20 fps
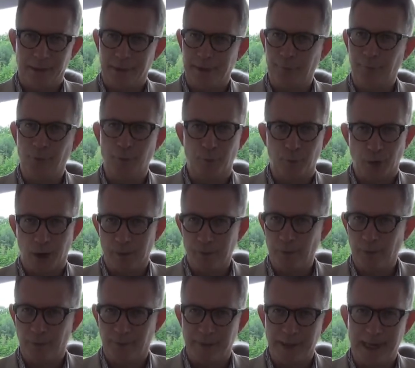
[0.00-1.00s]
different
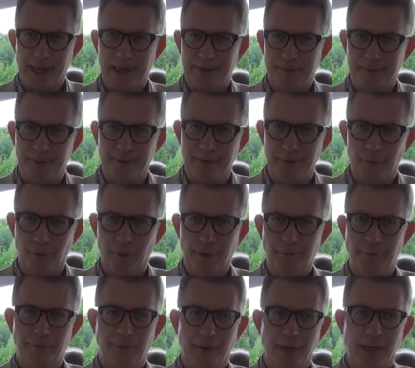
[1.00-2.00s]
problems they had to deal
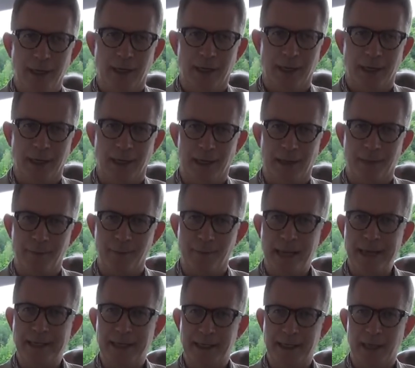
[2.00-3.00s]
with.
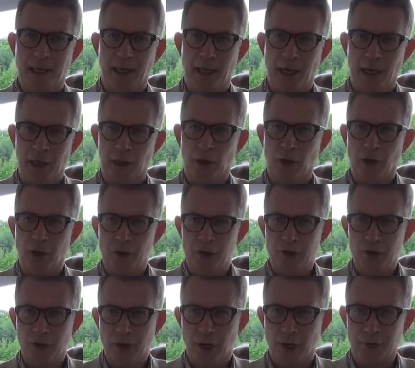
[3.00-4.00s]
Making a
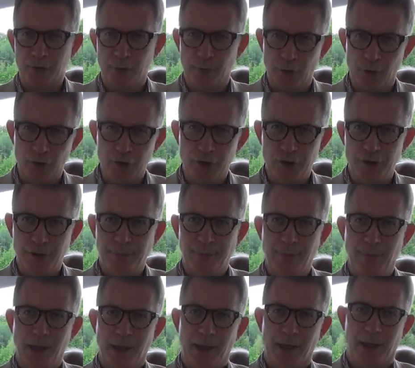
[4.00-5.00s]
large contribution
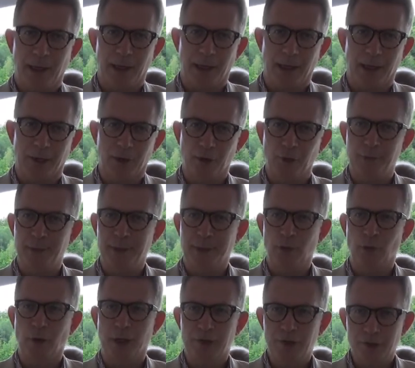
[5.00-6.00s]
could be
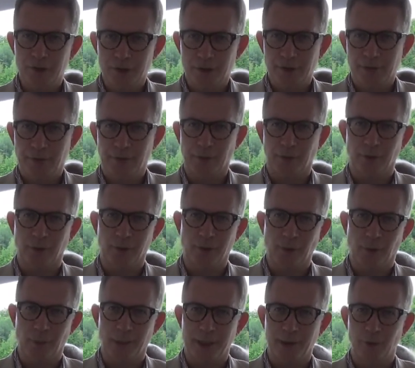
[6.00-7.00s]
questioned, so
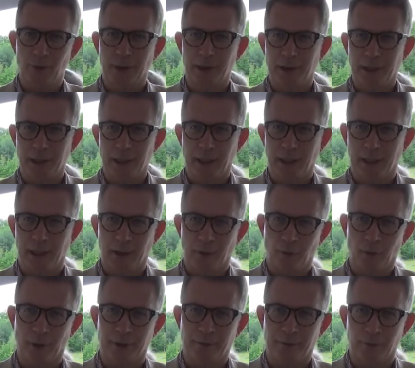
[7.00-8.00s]
nobody really
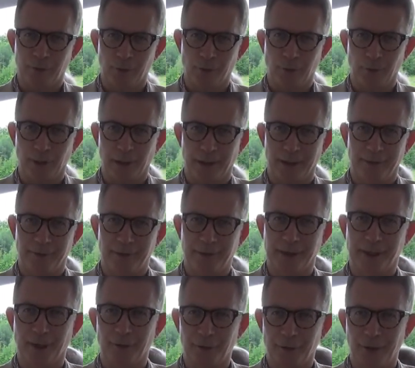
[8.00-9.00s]
wants to
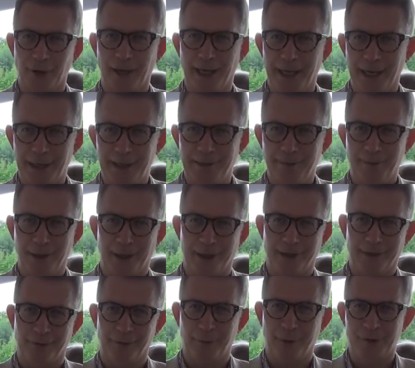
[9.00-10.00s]
stick out their head,
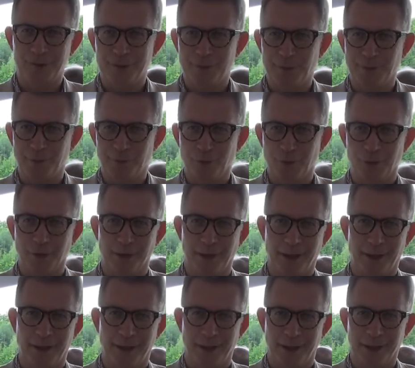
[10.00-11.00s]
especially before
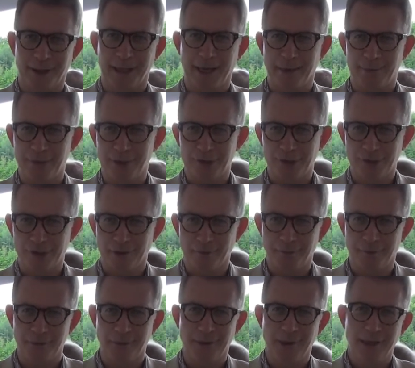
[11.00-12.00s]
a cabinet
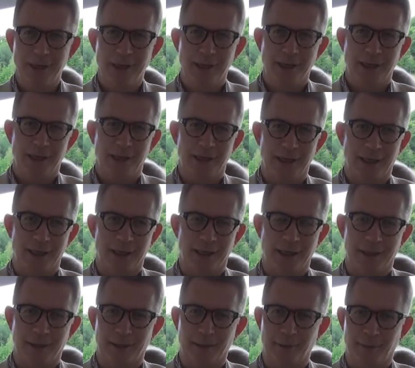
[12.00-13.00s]
shuffle.
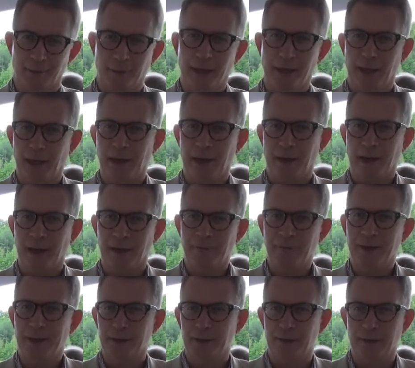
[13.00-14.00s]
But I
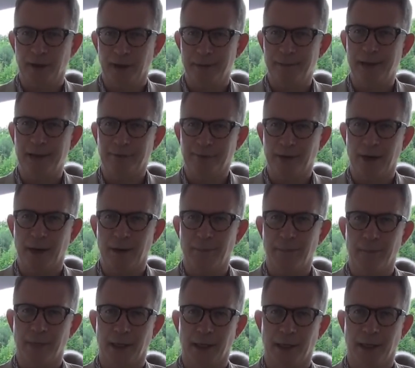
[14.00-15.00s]
think the time has
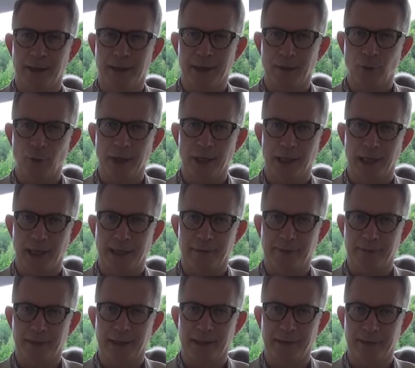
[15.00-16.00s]
come. They
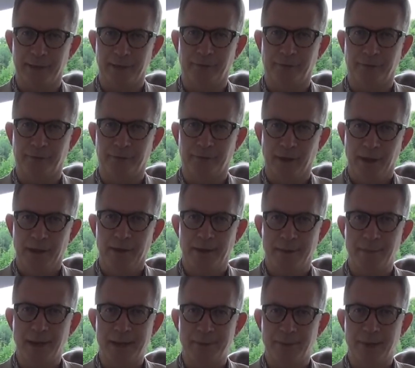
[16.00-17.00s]
realize that they
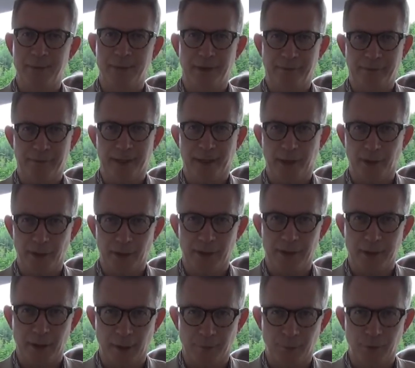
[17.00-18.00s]
might be missing out on
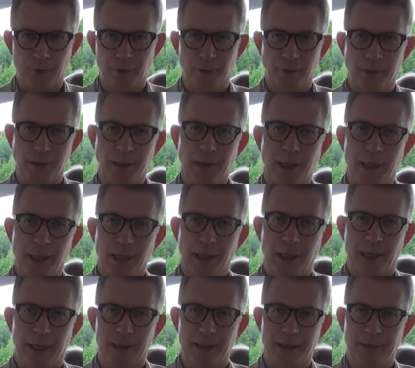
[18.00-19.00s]
the opportunity,
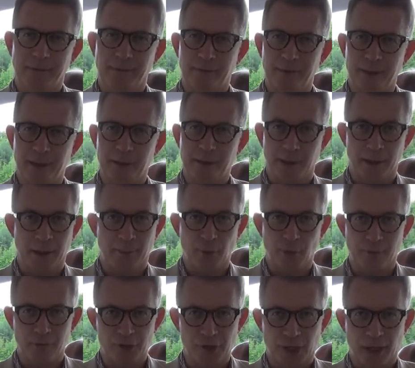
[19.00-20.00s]
and they see the number
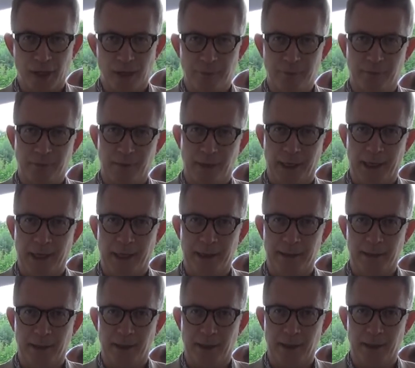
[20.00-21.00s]
of jobs
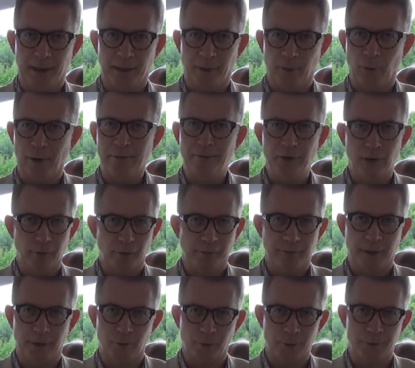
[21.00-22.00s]
and the revenues
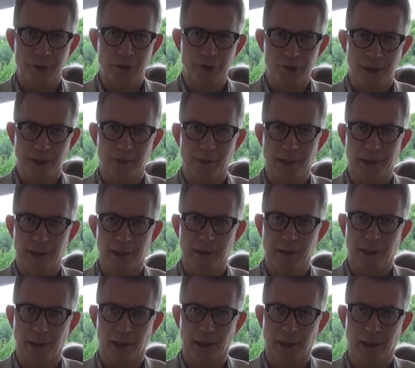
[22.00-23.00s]
that would be generated
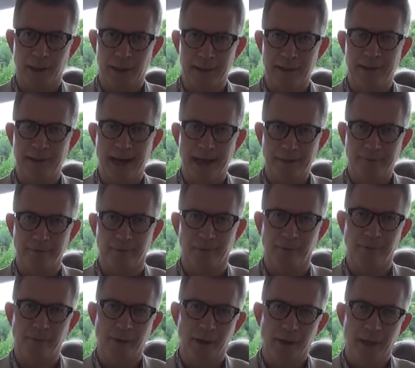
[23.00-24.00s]
in
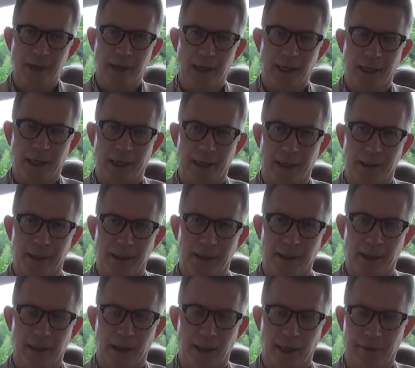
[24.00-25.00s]
taxes. And
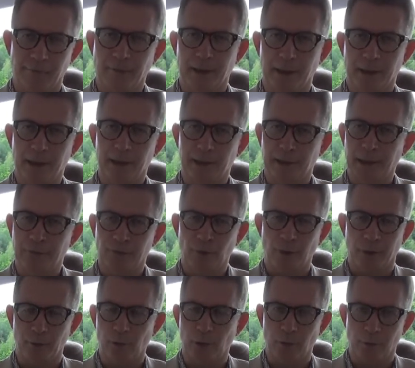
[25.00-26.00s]
I think that's
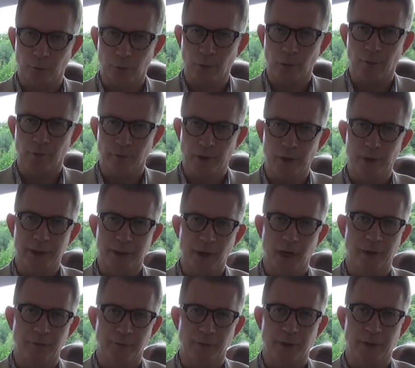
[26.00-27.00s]
why we're very
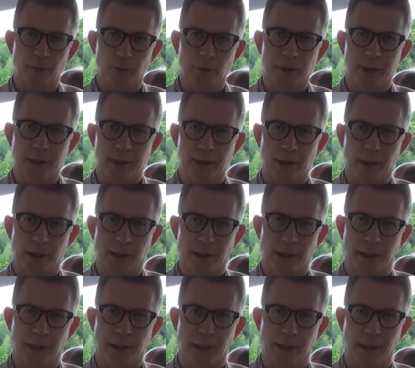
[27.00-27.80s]
confident we can